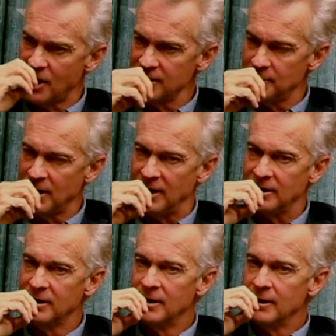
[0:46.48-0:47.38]

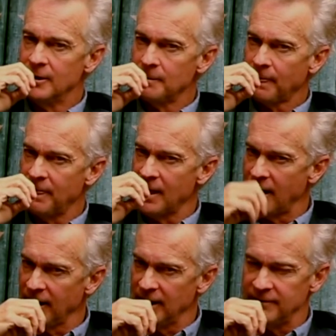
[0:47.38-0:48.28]
Columbine,
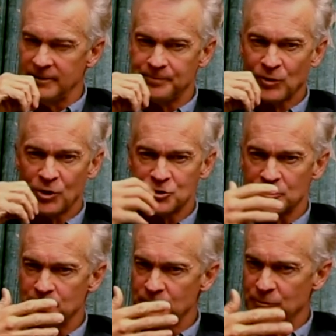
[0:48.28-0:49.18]
9-11, those
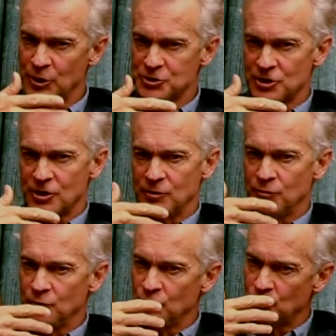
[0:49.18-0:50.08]
are, those are
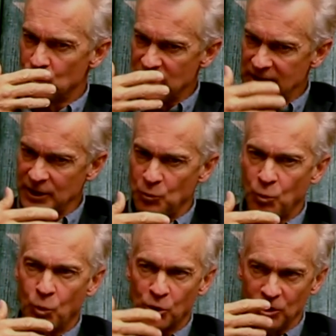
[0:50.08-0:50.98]
really
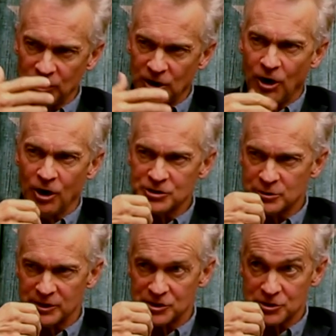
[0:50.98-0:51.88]

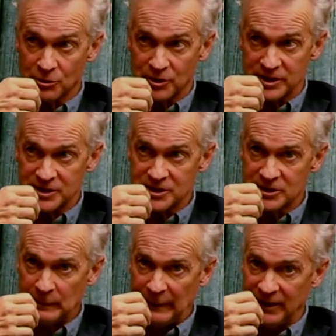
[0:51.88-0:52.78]
world-altering stories
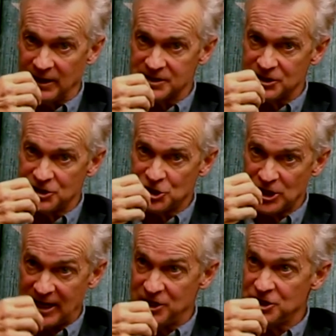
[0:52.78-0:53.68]
because it
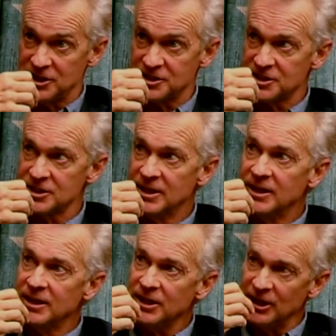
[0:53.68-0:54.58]
changes,
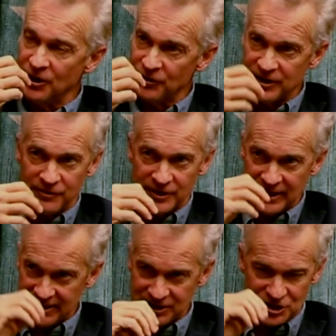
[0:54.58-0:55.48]
you know, the,
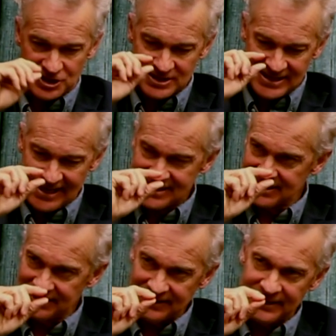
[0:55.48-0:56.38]
the, it just takes
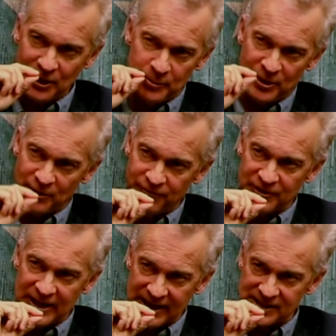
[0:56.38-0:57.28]
a little bit of
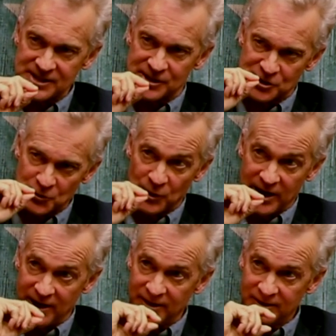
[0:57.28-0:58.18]
the innocence
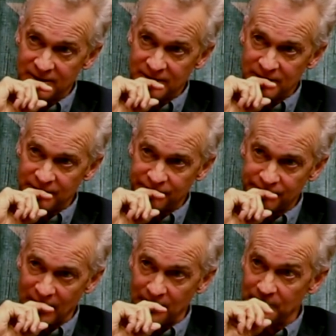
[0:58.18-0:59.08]
away
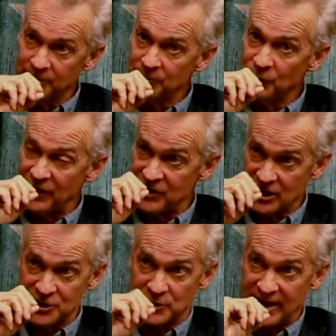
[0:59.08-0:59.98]
from that the
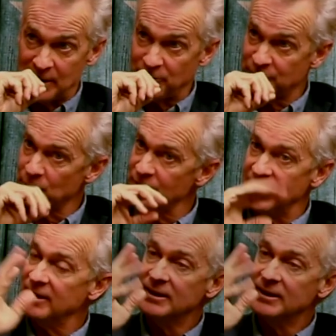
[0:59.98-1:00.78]
country had before then.